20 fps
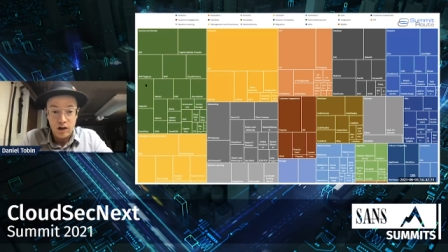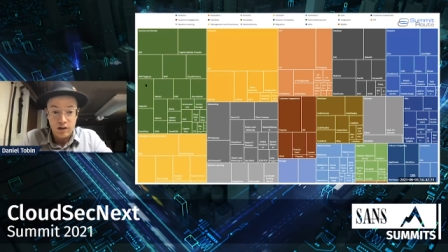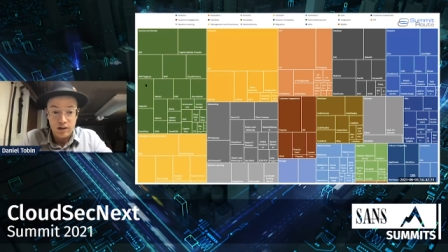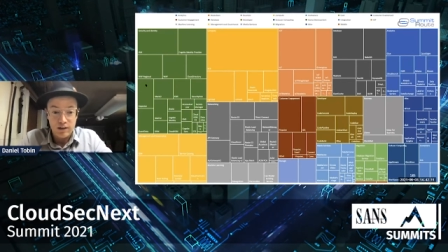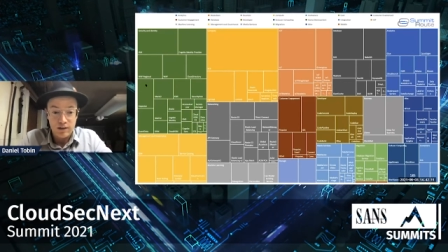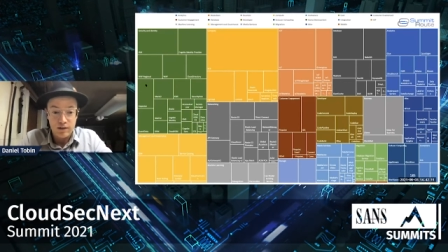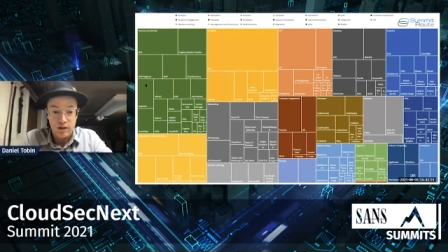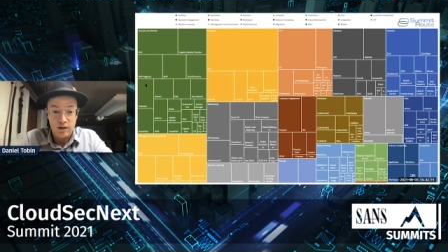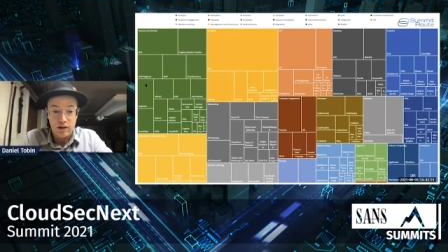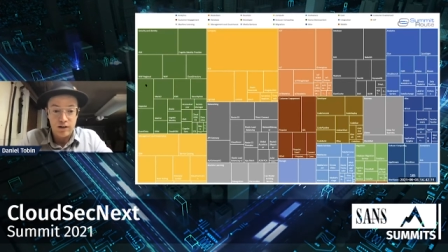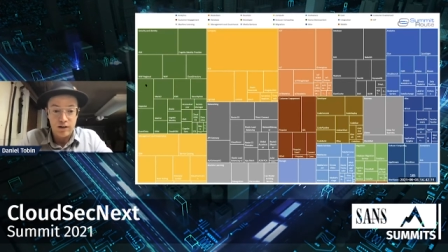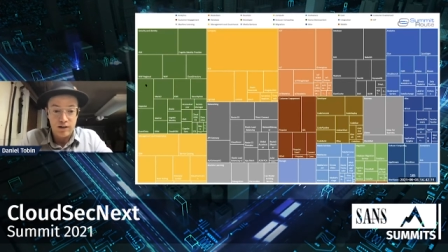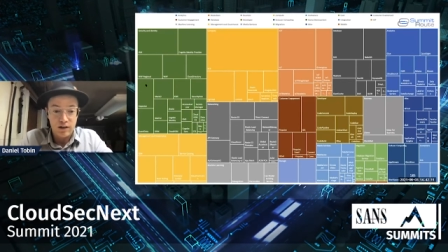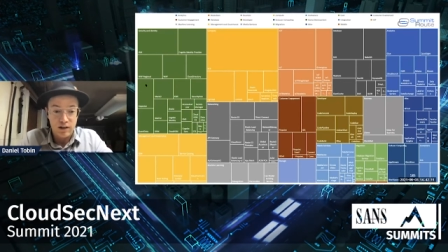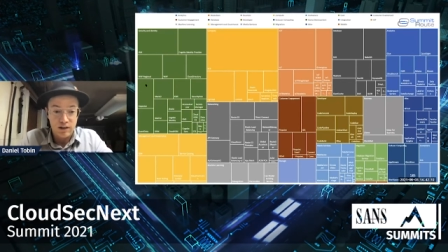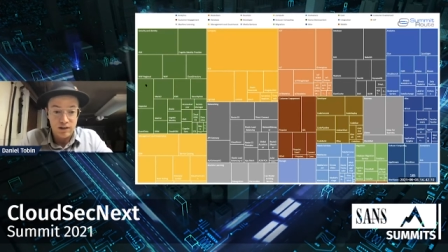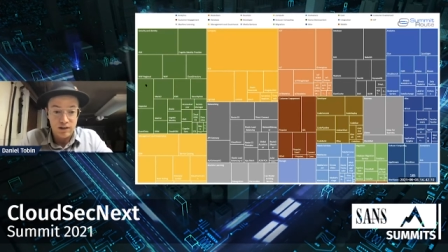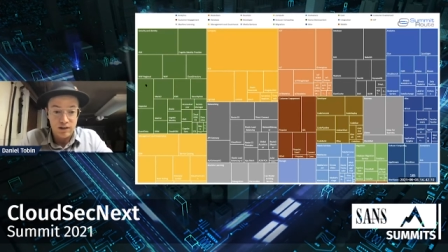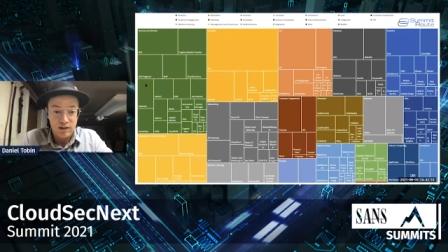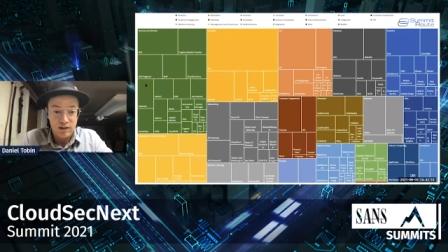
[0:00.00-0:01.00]
let's look at the
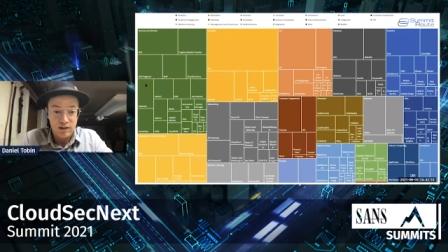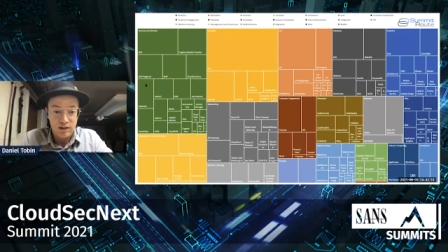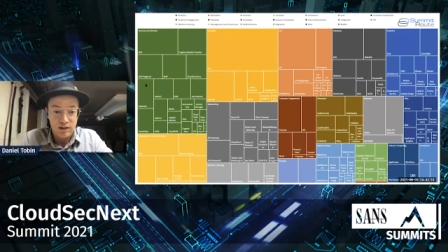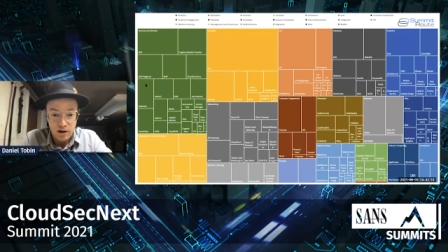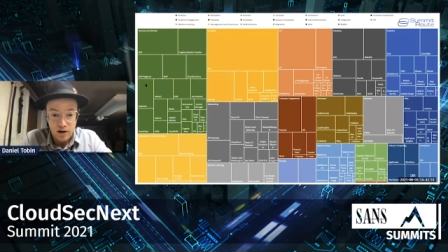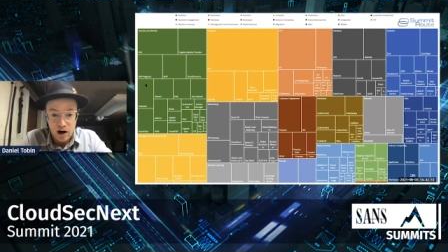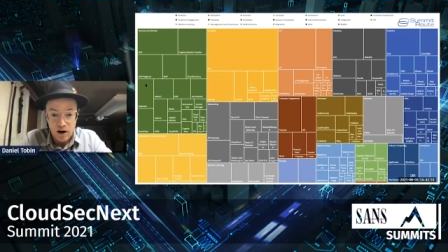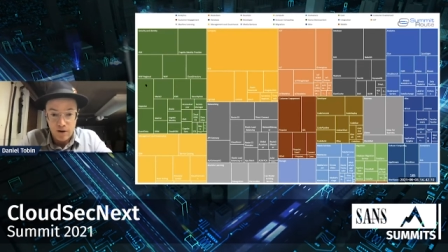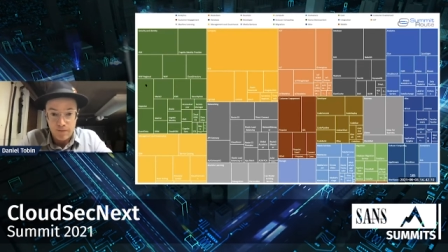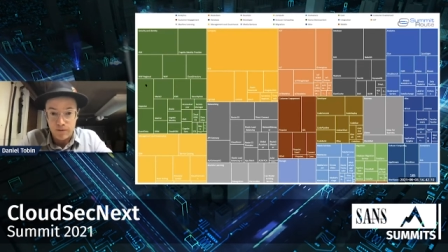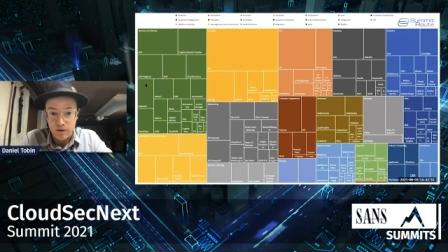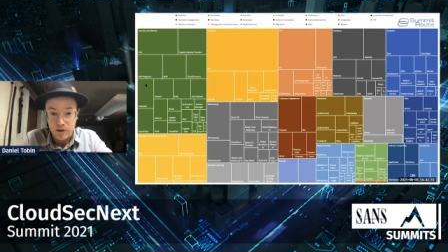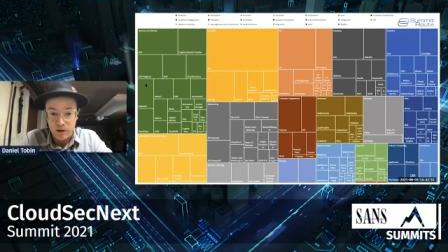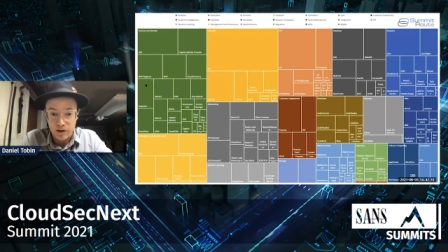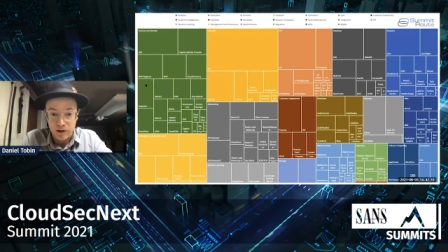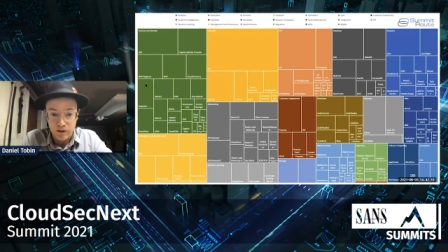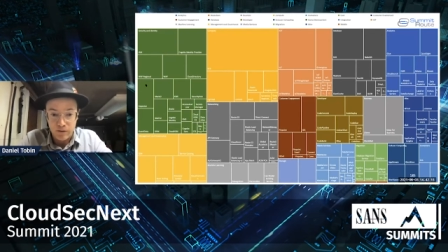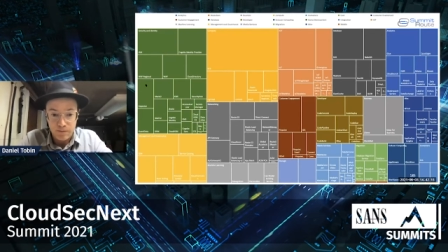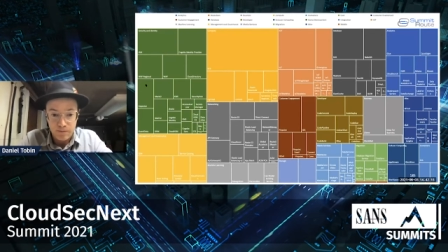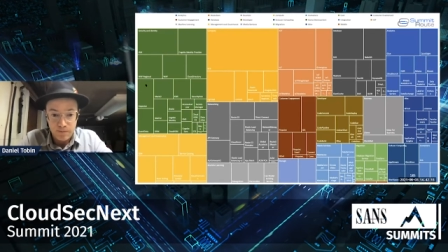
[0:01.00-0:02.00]
entire
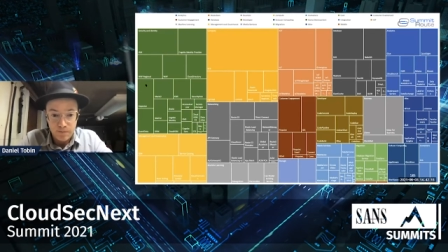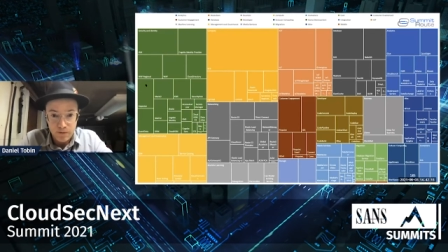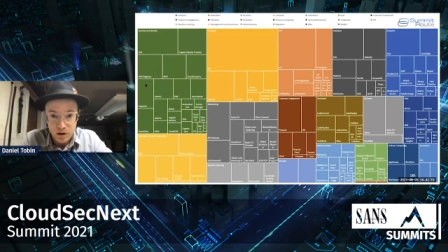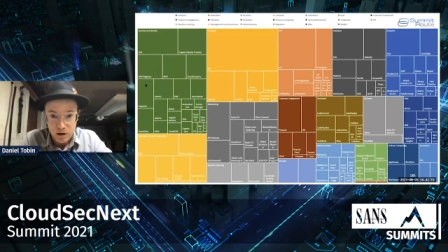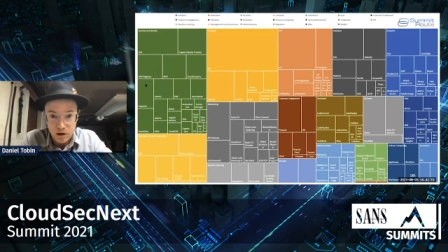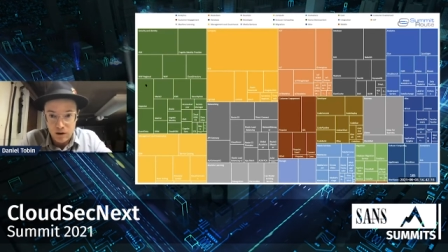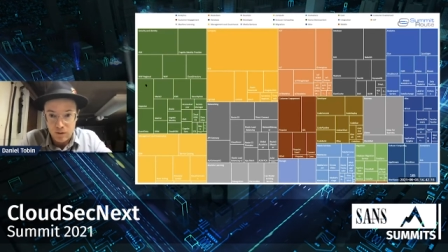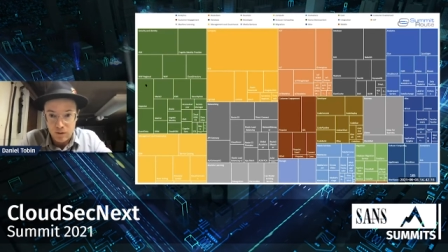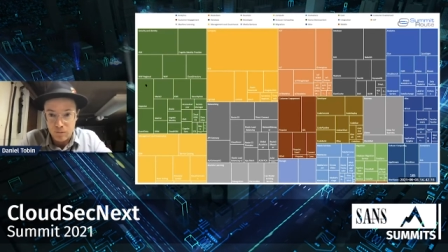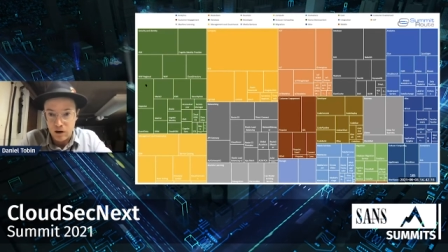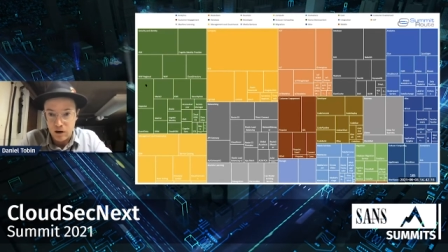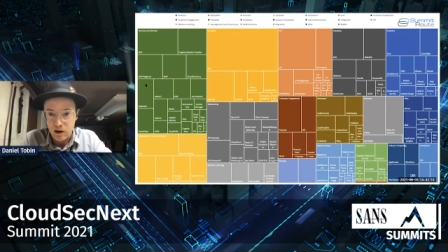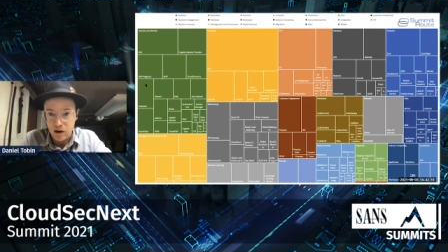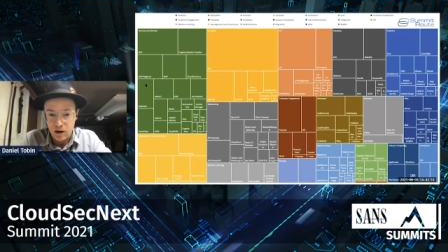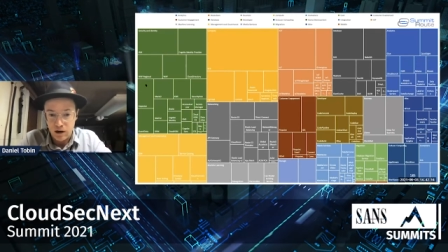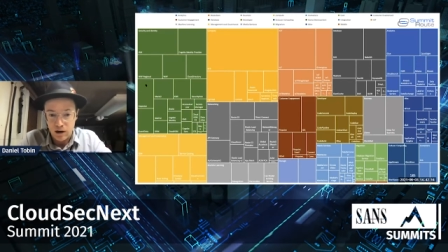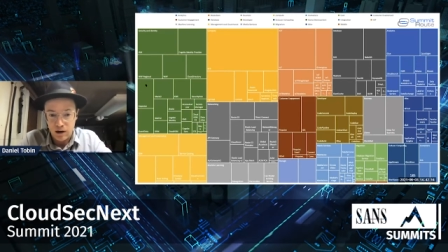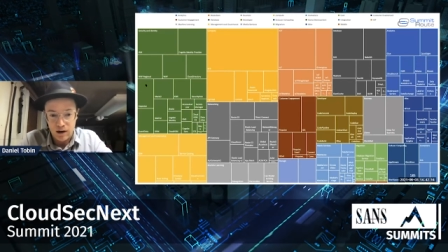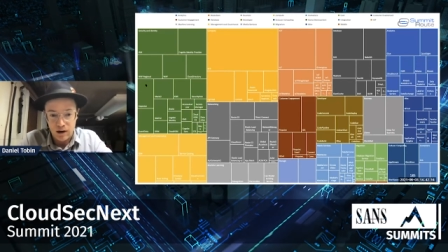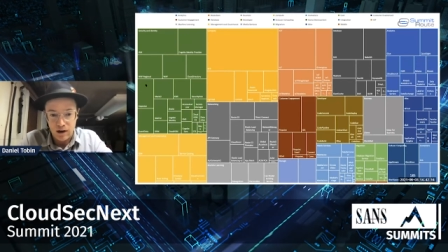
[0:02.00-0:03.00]
offering from
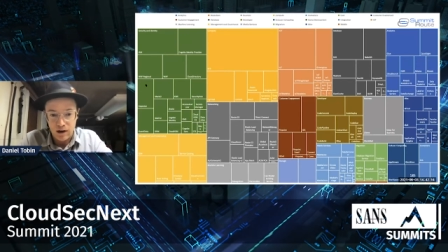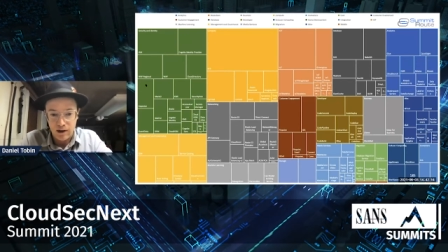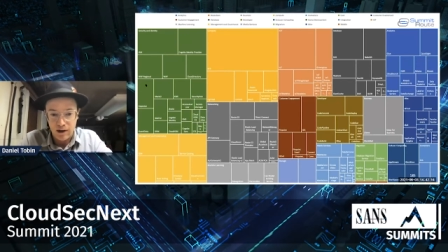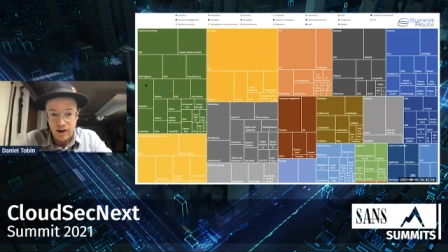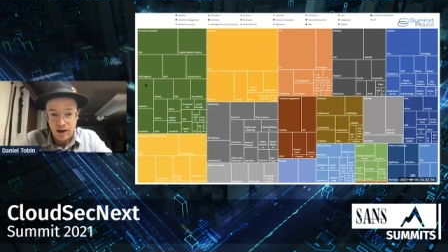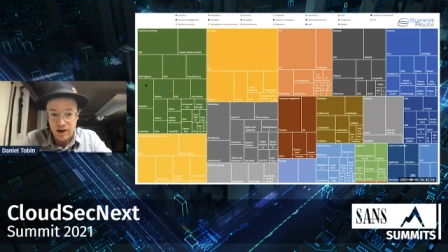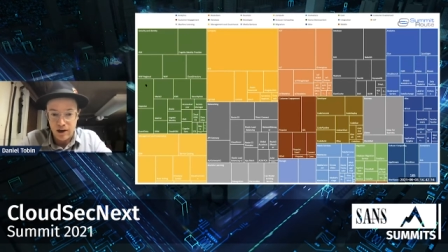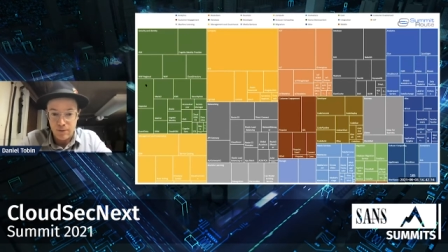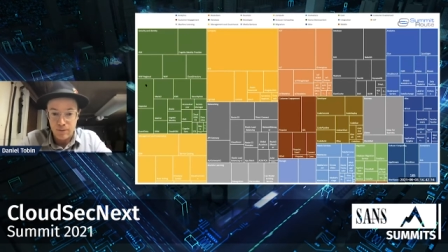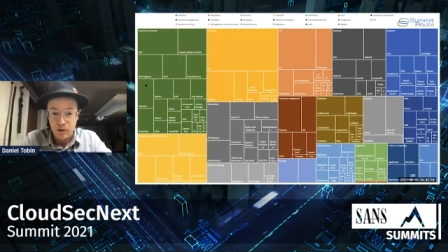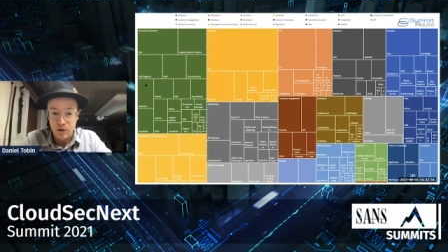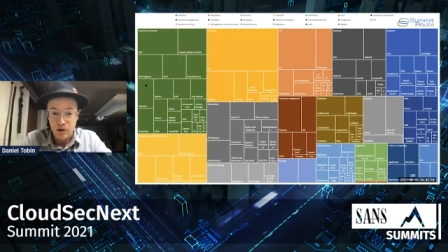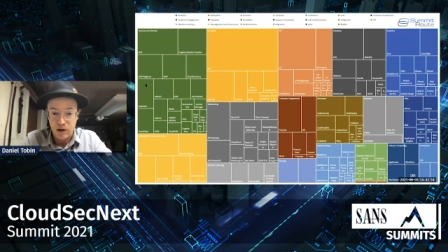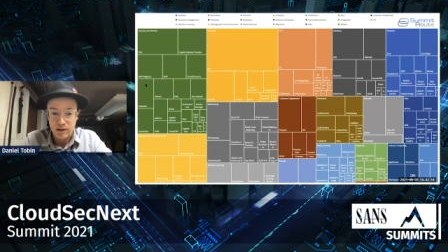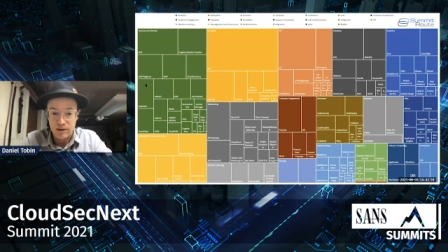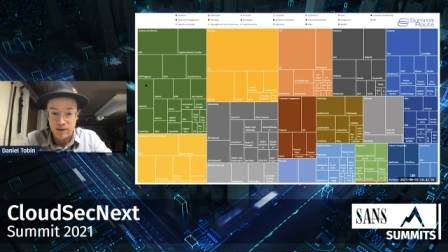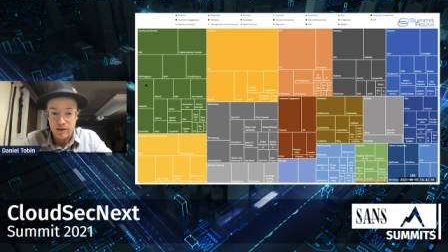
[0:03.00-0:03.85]
uh, AWS.